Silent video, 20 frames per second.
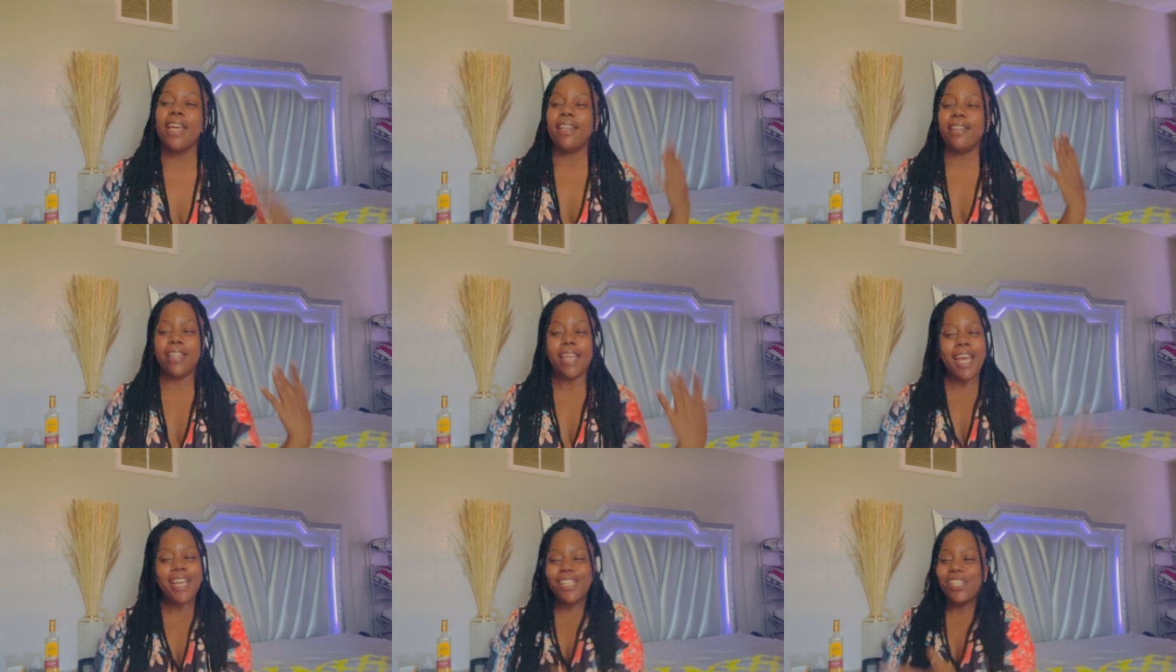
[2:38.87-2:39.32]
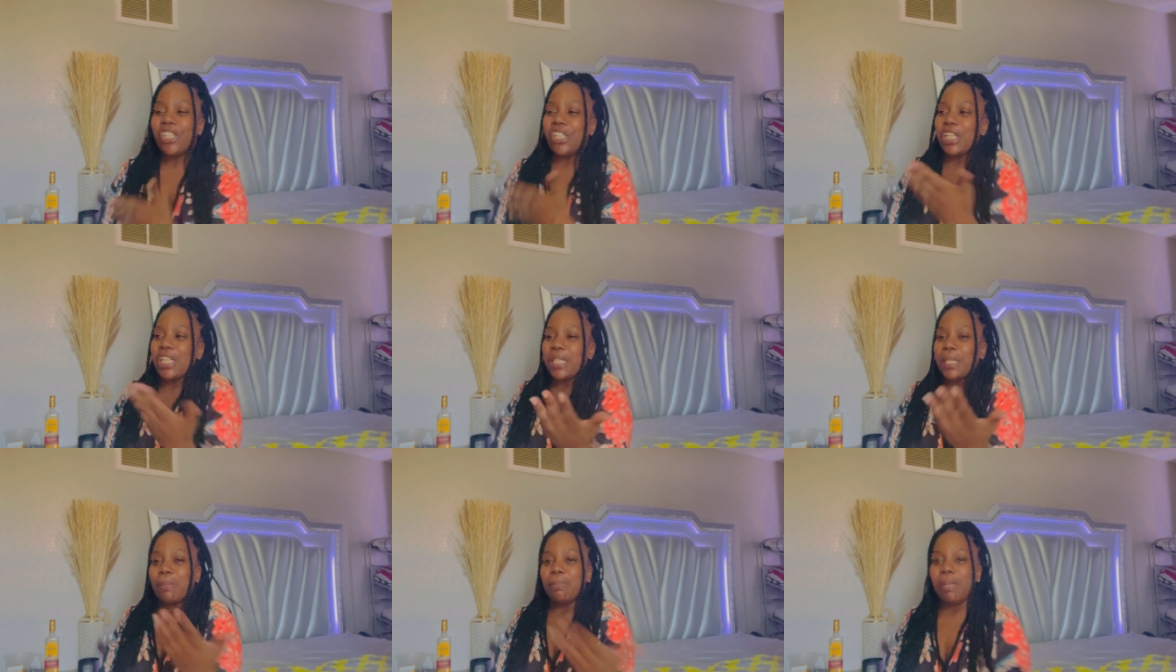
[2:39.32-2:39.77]
That's
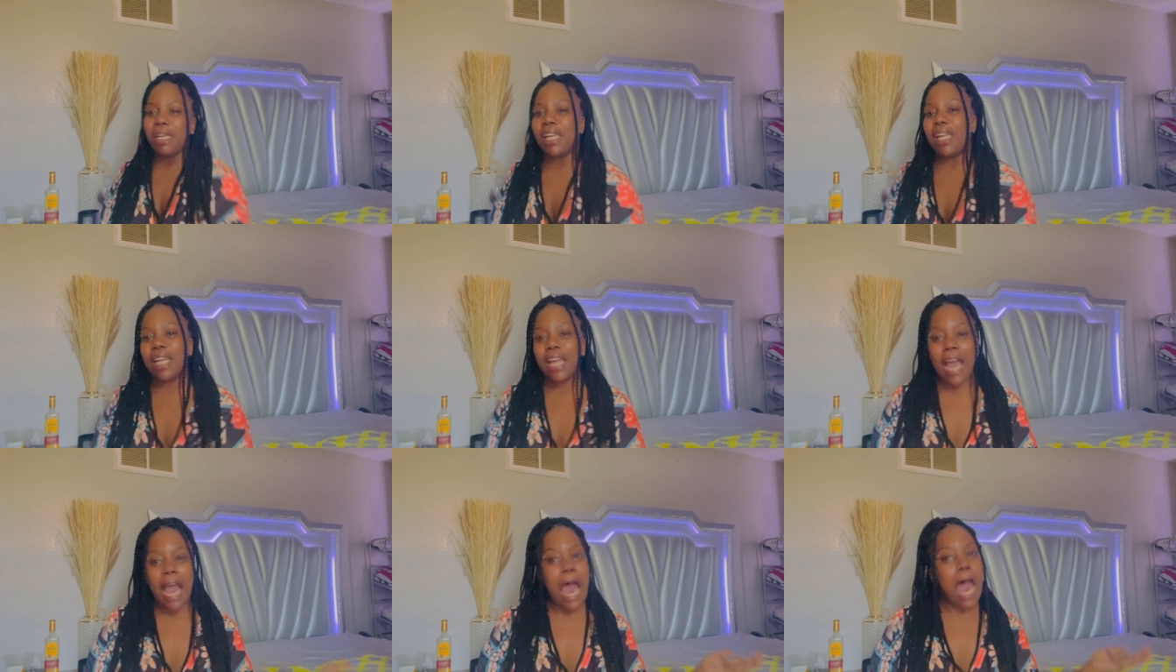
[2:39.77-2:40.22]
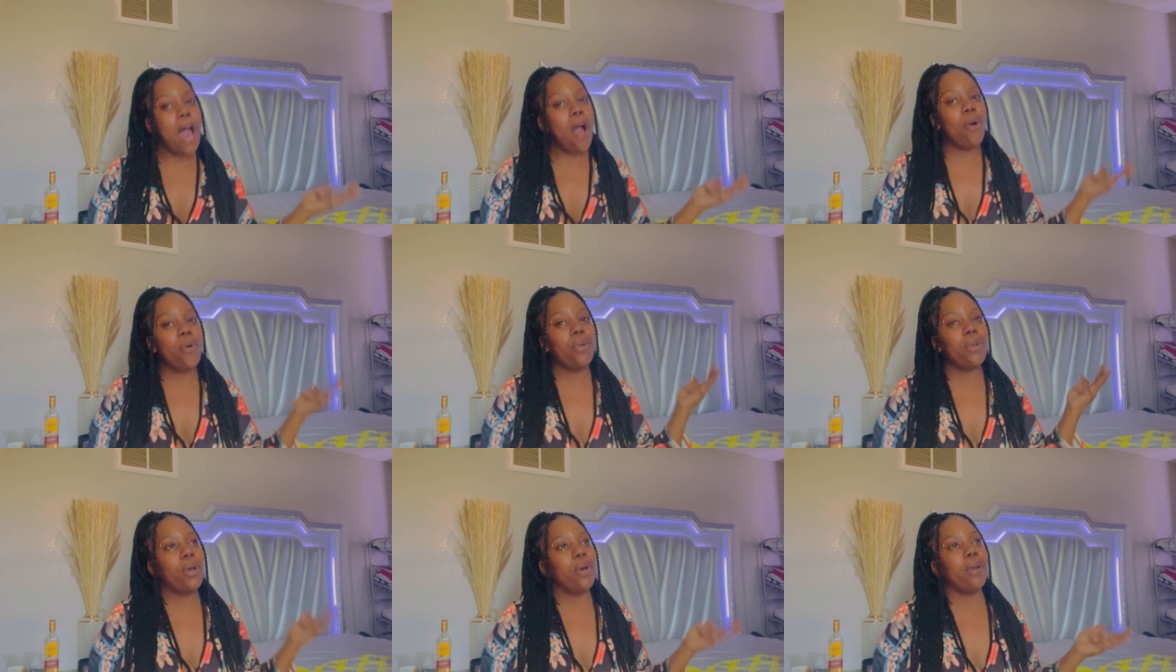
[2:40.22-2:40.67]
just me. I
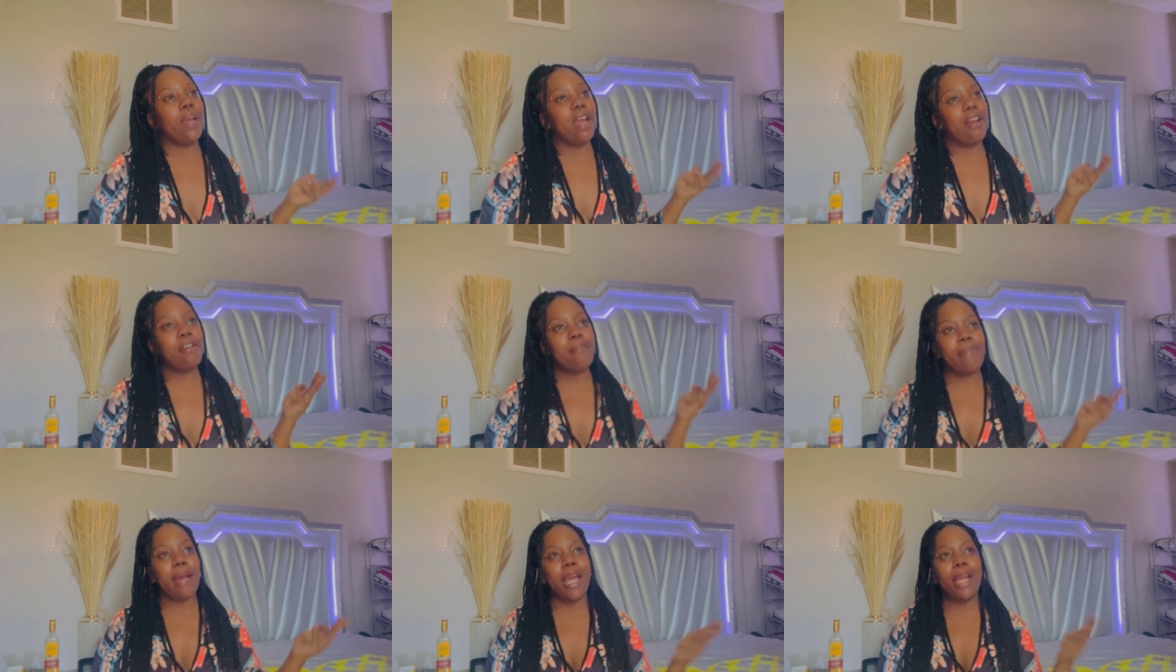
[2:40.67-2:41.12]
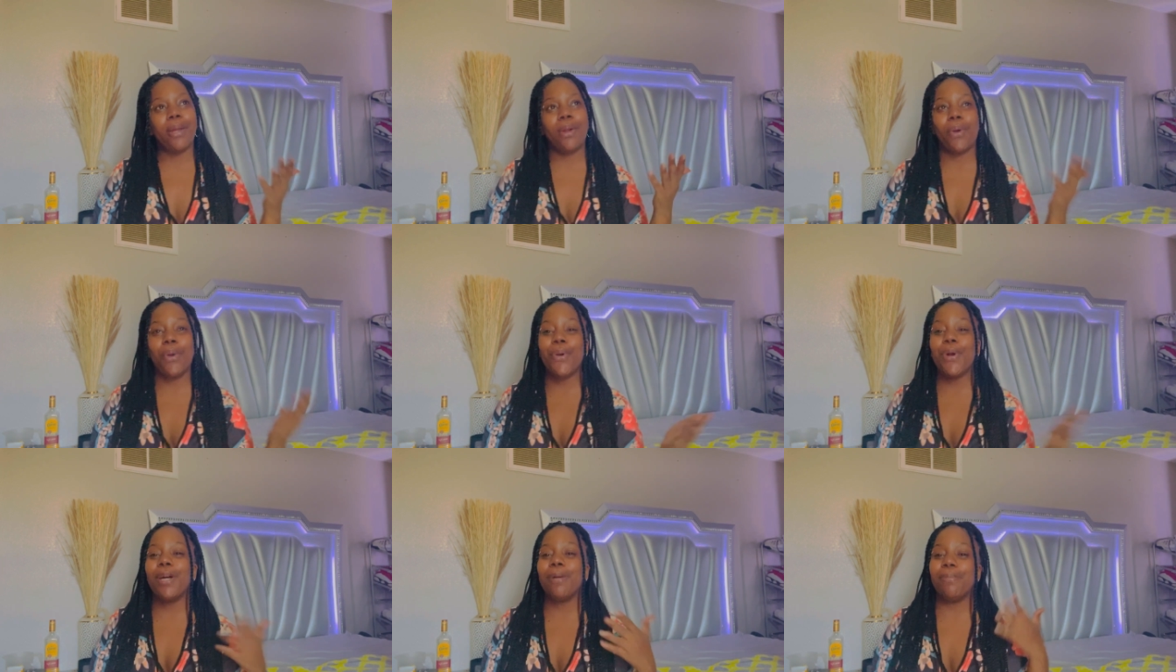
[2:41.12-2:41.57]
don't know. Everybody
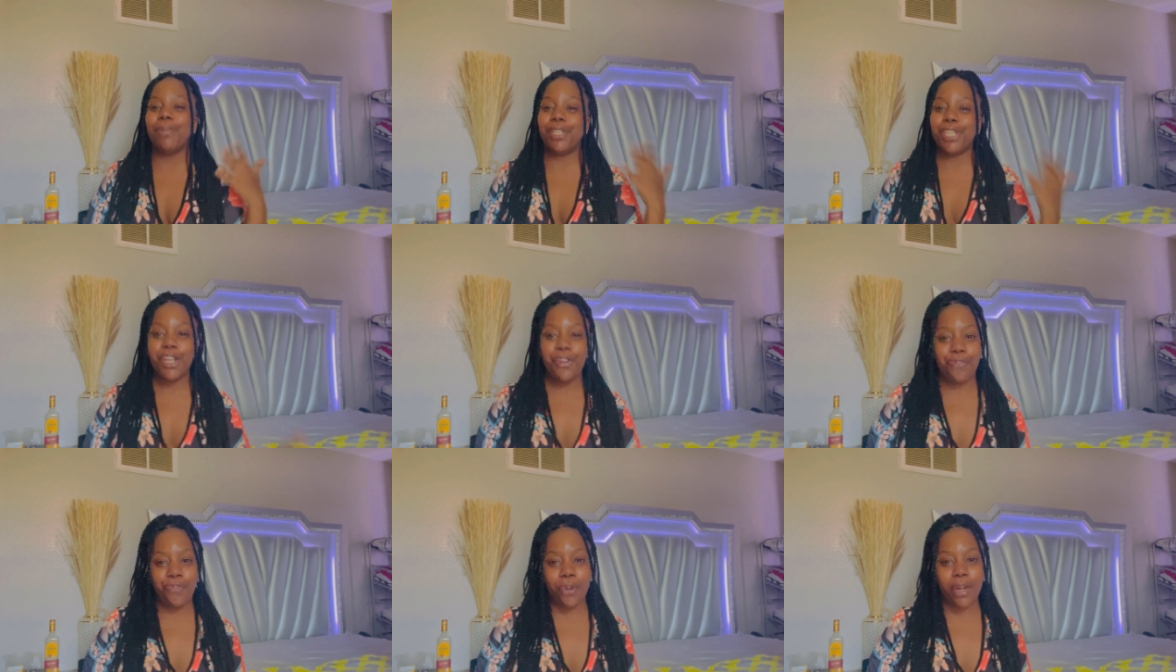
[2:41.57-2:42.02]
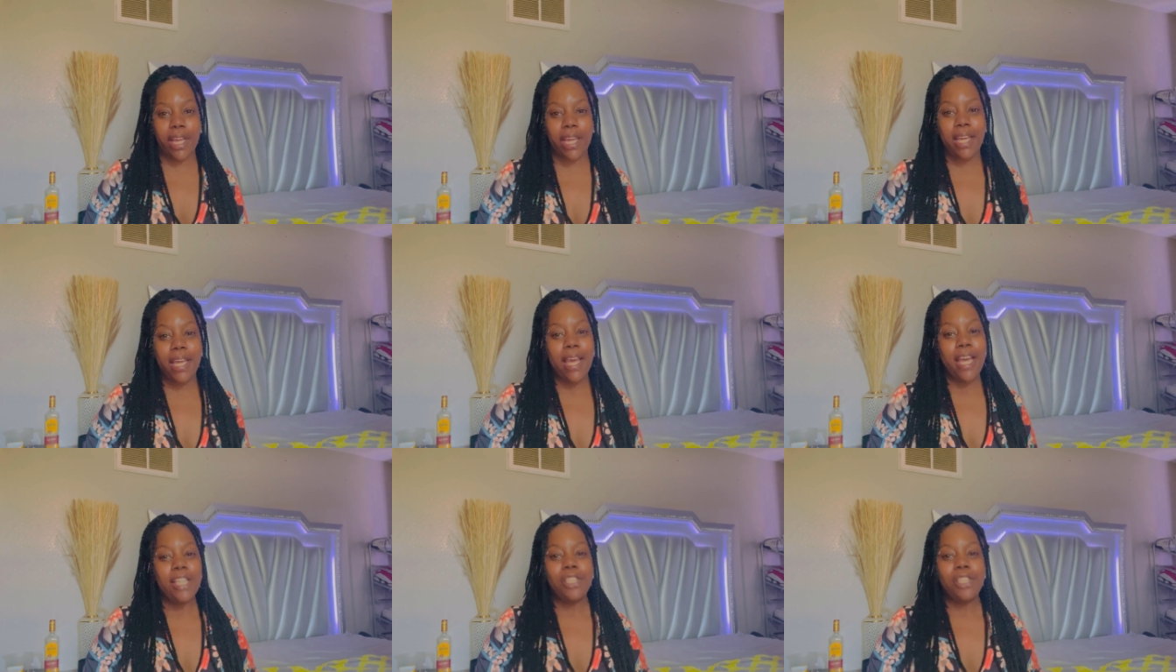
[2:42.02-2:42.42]
grow up different.